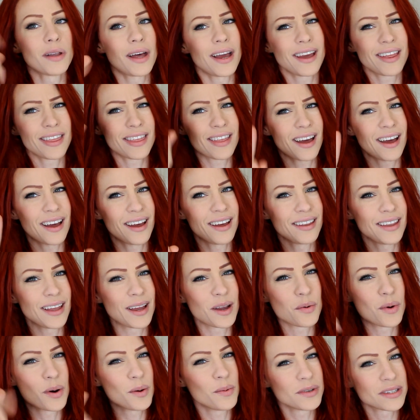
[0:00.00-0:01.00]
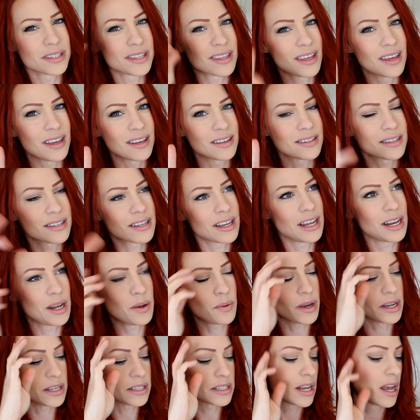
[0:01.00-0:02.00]
like that? Like what was this?
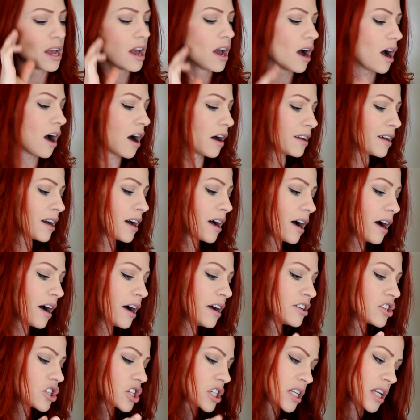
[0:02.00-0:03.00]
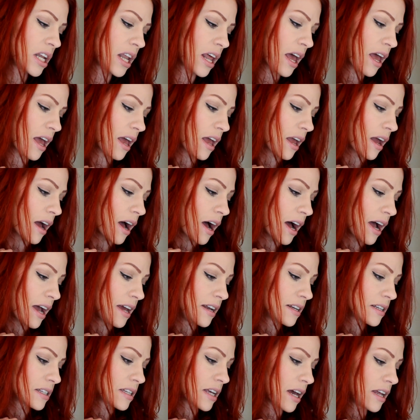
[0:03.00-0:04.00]
Anyways, on a hunch today,
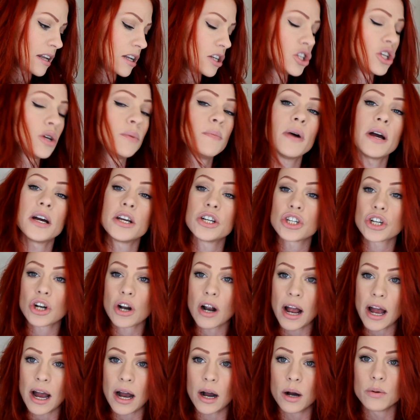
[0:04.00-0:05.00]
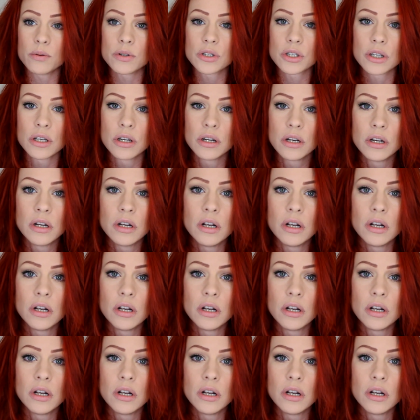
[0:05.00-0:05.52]
I decided to measure out